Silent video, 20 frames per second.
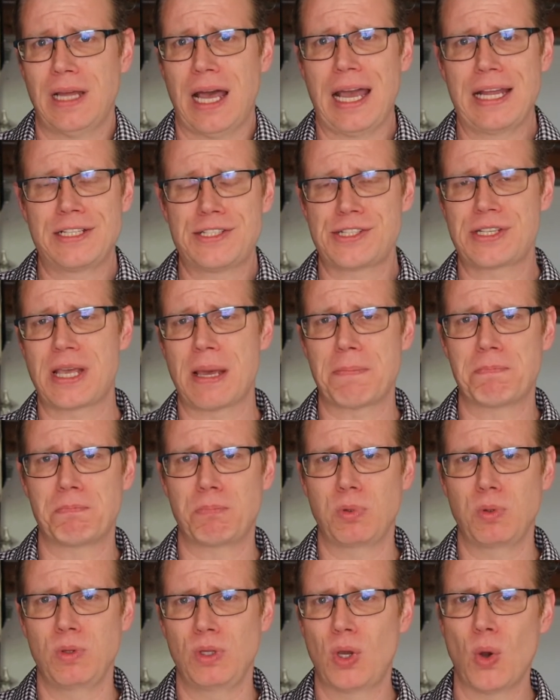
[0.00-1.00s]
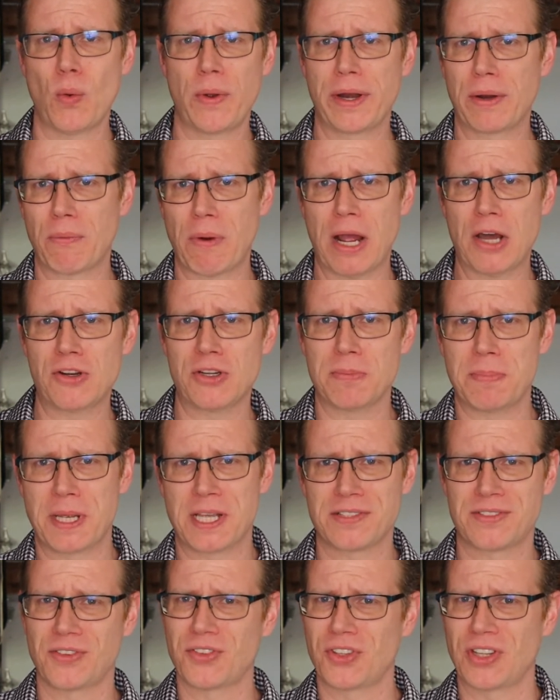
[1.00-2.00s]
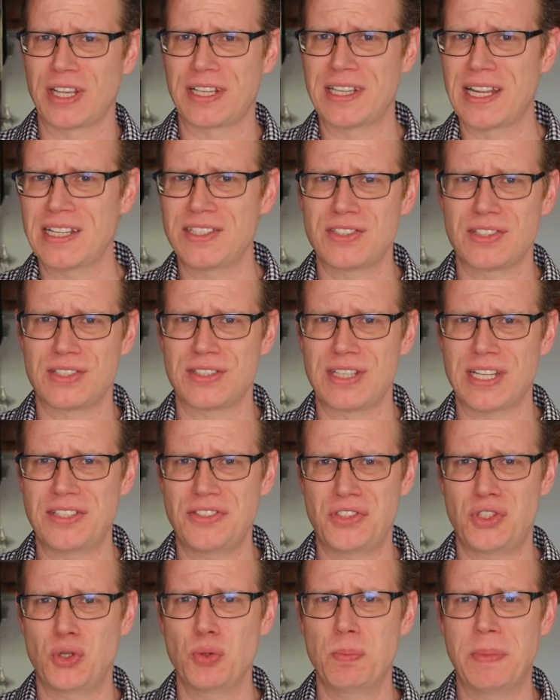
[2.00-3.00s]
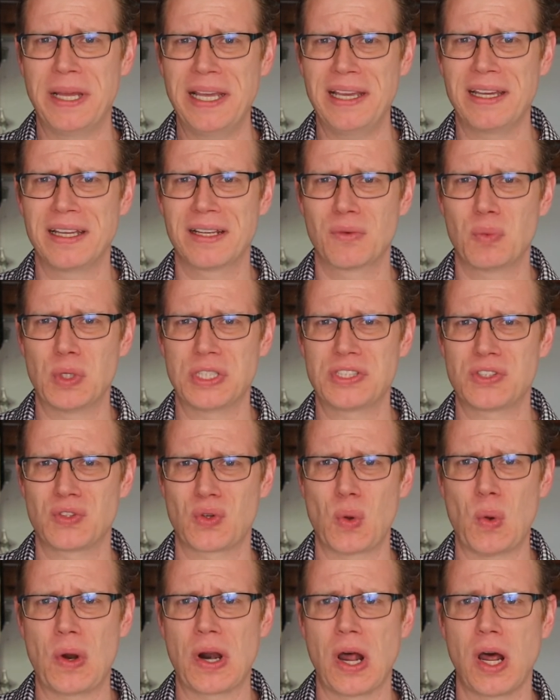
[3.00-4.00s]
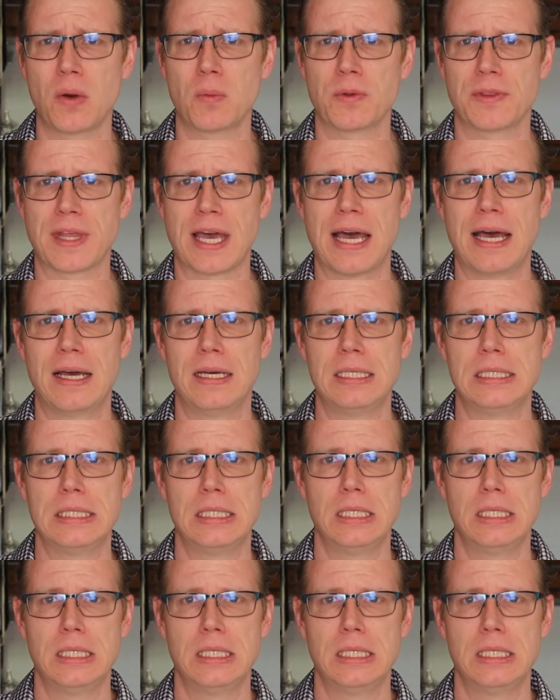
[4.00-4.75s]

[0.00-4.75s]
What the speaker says: I just kept going around it because I was like, that's too big. What's going on with that?